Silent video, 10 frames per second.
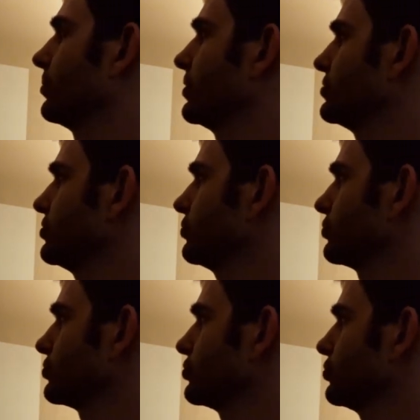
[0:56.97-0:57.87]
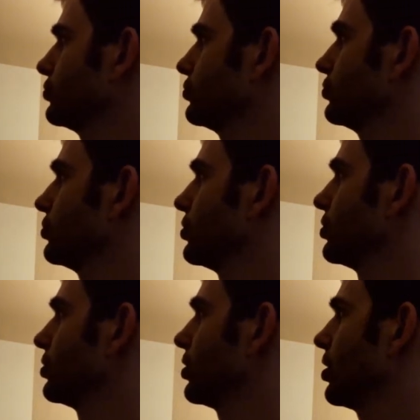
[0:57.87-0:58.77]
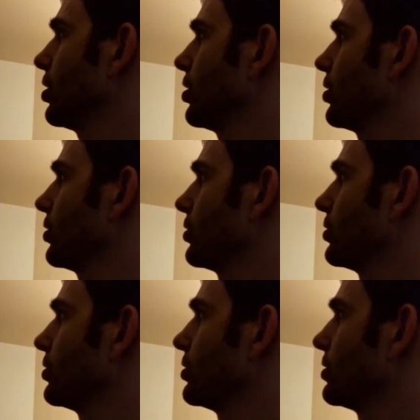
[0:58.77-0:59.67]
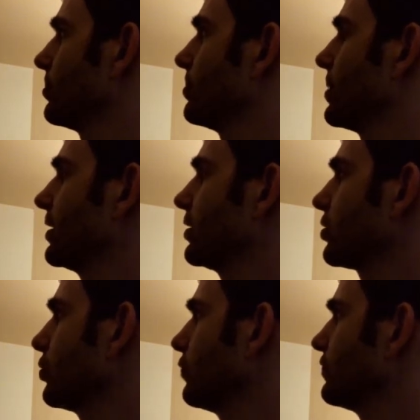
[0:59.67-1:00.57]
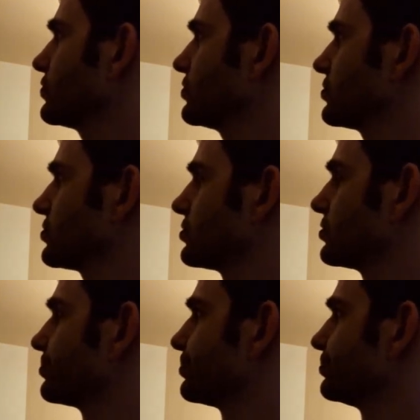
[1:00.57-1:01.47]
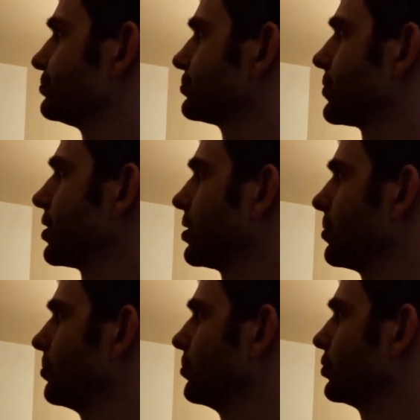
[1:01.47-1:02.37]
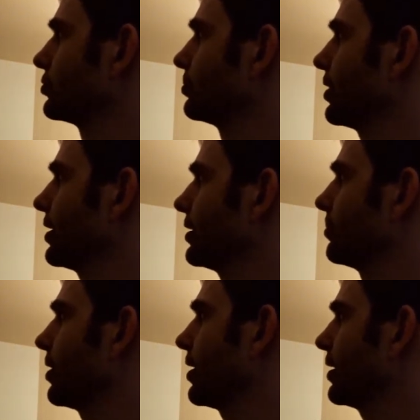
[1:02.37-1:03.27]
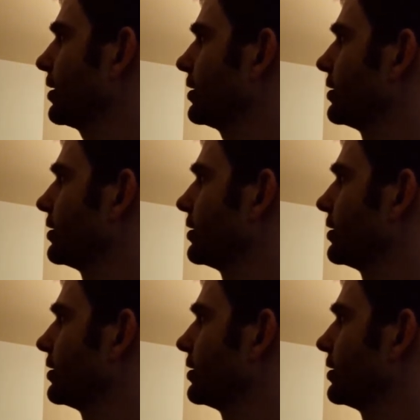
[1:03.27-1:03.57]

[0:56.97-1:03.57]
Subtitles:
is equal to our beta coefficients multiplied by